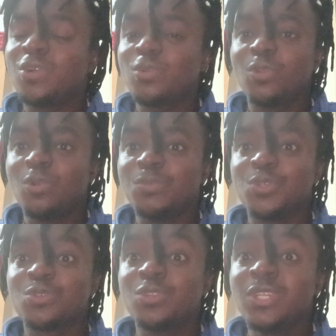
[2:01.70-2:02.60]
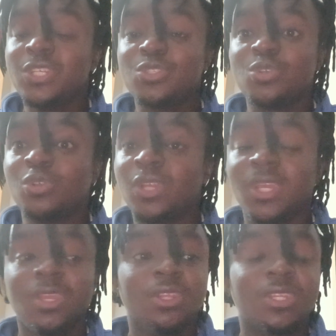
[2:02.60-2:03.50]
how come you suddenly turn,
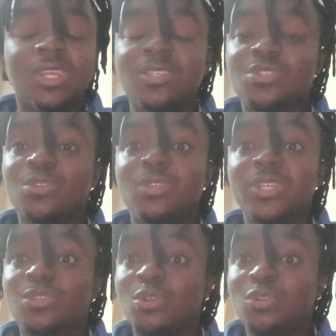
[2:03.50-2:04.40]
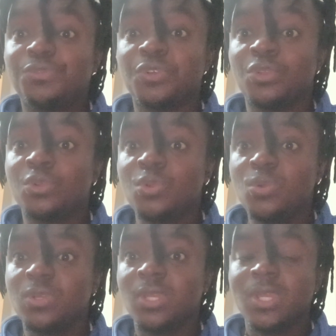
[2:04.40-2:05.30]
things suddenly turn for your
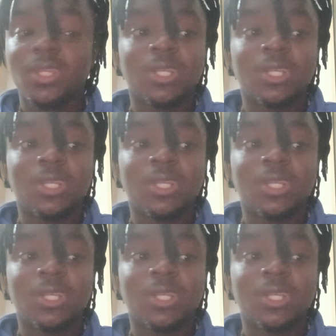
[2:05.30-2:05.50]
good.